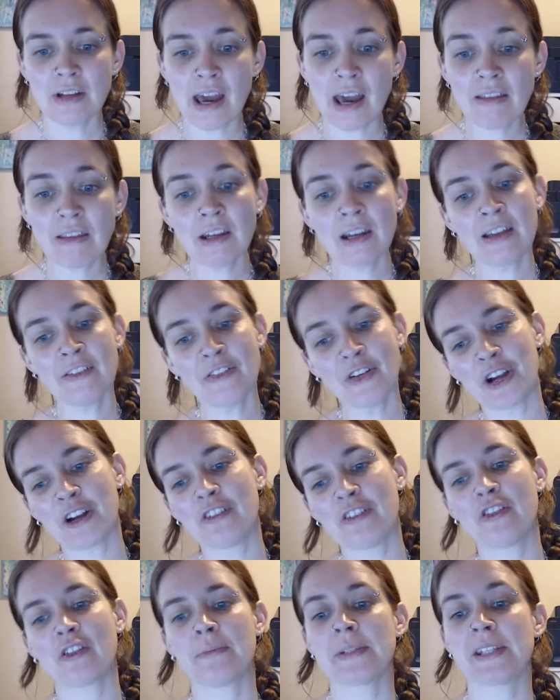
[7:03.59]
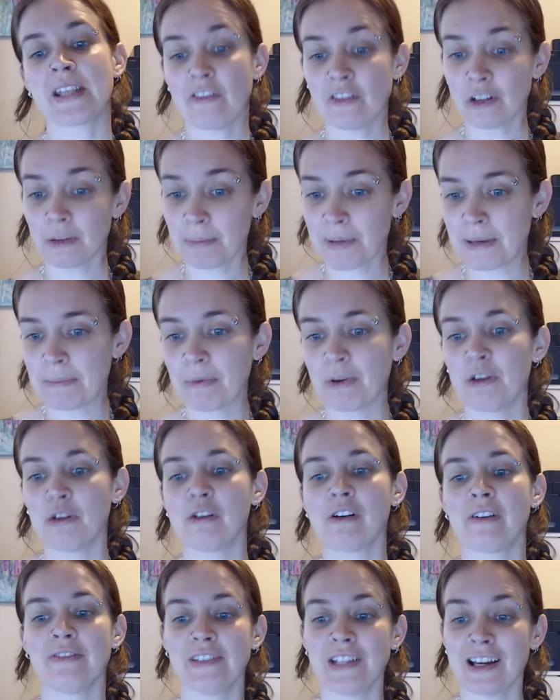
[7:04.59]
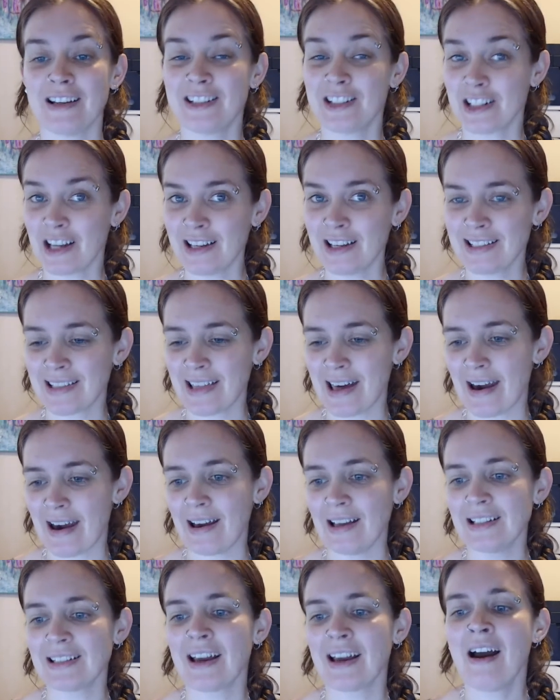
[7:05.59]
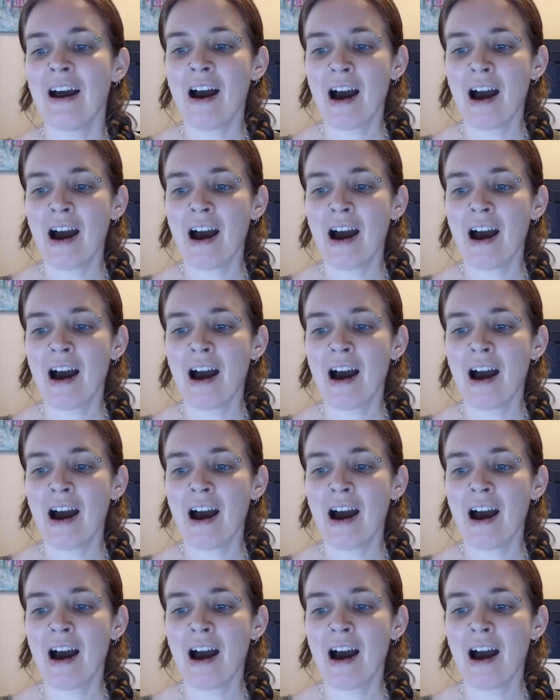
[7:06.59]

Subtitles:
now that I've heard from several people who have done just that,